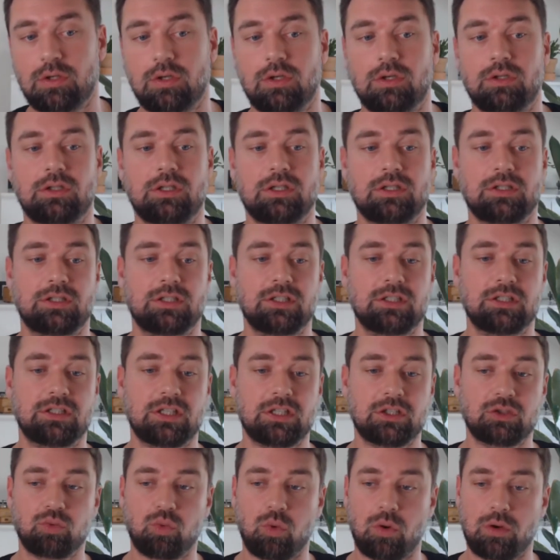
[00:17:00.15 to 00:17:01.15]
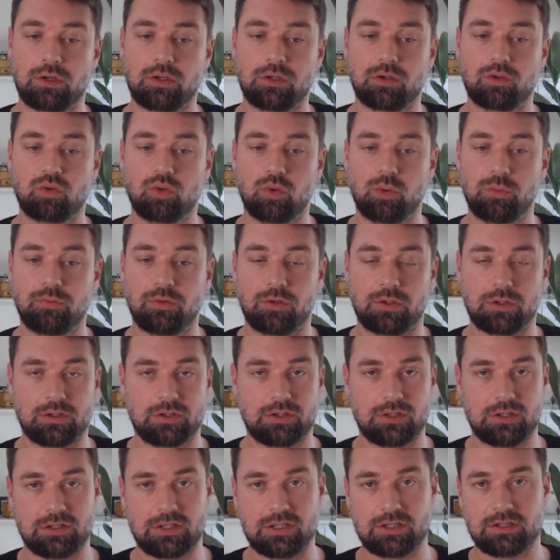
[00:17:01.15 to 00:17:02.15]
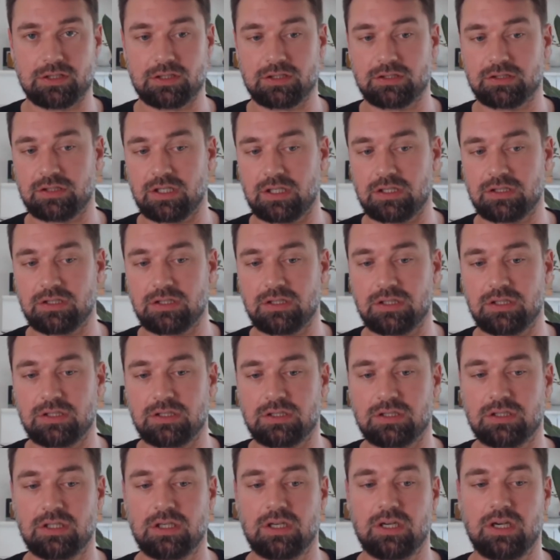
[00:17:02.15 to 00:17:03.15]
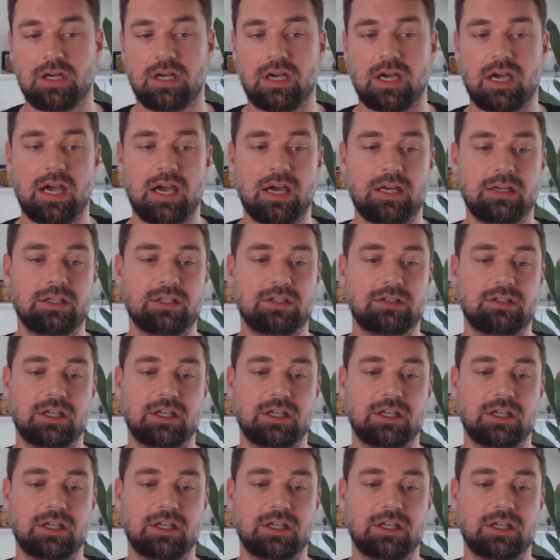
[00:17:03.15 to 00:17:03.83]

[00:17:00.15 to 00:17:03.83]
the CSS working group for the CSS extensions, and the Second